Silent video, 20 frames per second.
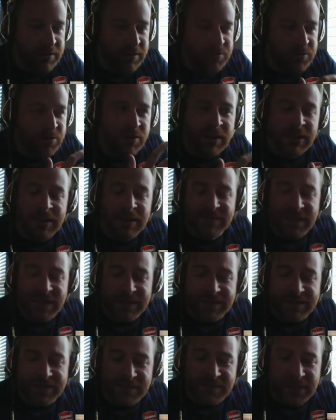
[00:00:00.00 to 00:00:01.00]
true. It's
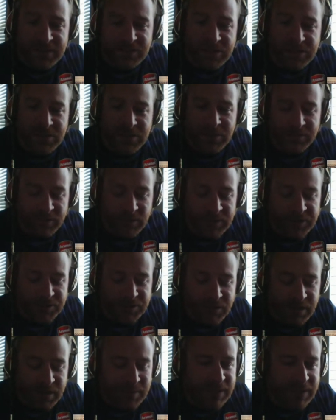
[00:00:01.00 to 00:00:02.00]
just extremely
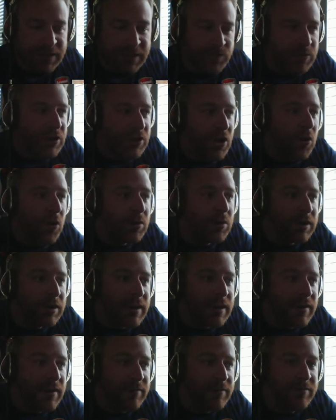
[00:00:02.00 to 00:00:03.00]
frustrating because we don't
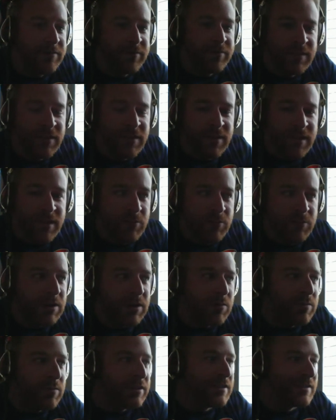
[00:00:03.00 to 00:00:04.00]
give.
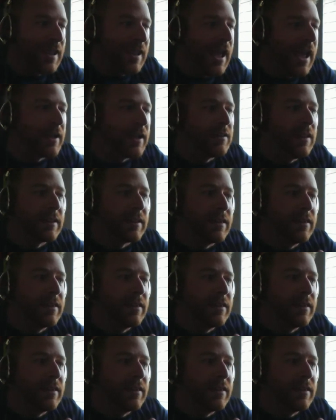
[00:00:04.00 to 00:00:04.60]
We just act like